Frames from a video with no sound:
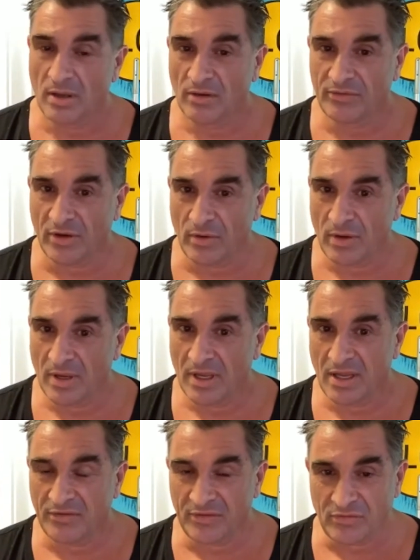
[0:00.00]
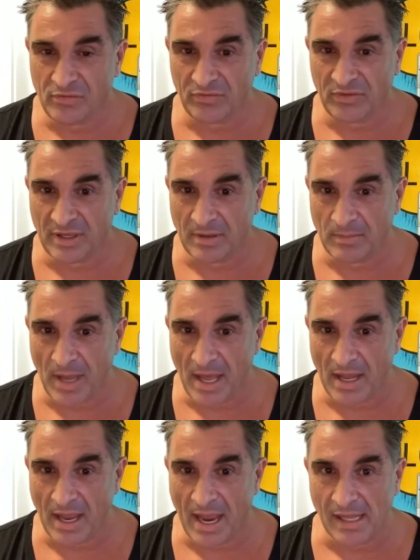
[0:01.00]
So it's interesting
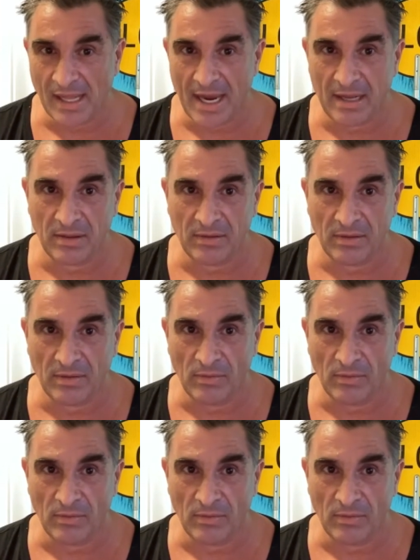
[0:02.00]
about LA.